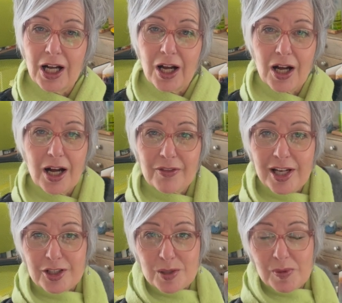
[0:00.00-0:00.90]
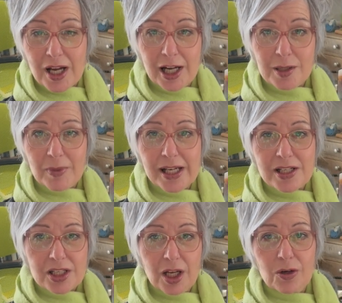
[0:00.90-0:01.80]
uh, and they're just behind me.
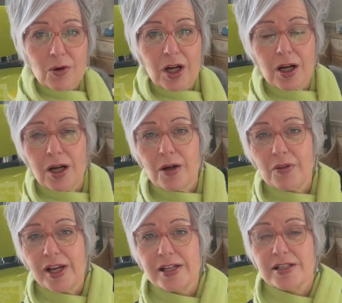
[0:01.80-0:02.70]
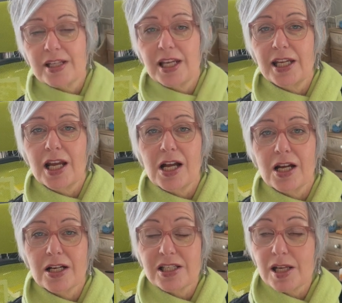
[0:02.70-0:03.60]
So uh, there's the
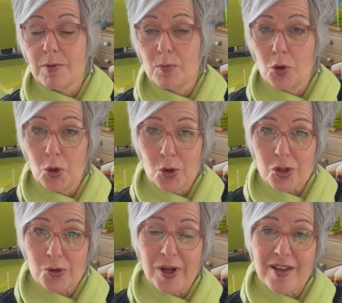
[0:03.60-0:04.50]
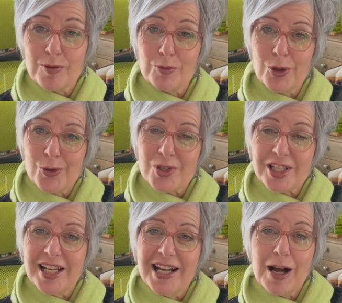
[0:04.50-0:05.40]
uh, Summer Moors or Heather
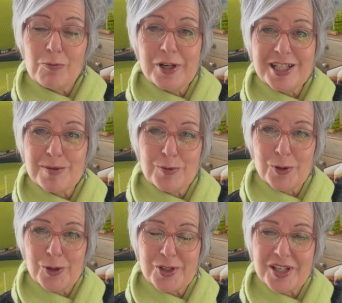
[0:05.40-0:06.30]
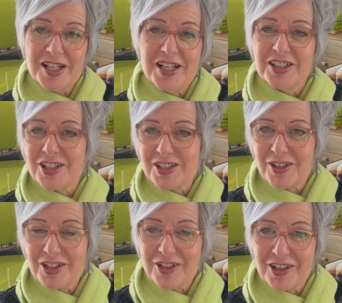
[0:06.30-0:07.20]
Moors and Winter Moors, just so
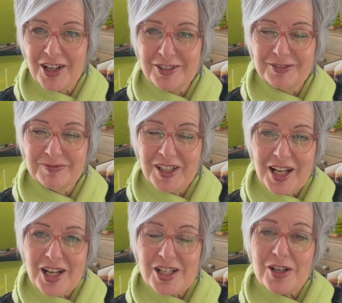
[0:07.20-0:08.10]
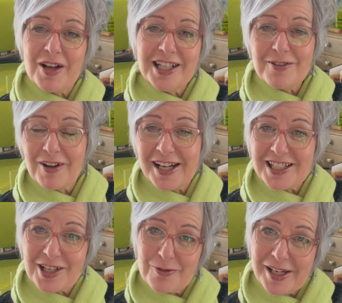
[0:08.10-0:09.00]
that you know. So anyway,
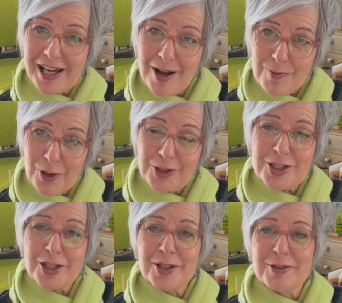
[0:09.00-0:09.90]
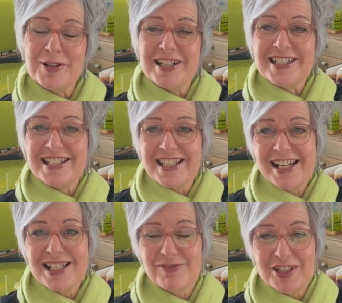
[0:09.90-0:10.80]
so we come on to uh,
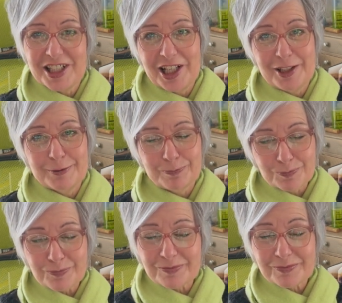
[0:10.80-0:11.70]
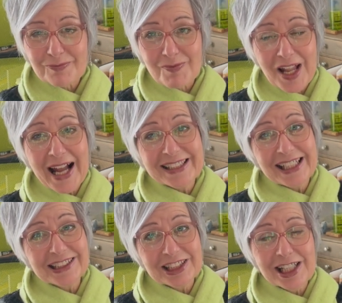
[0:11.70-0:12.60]
today's video, and
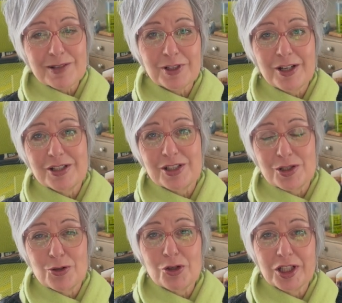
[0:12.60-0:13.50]
actually I'm going to talk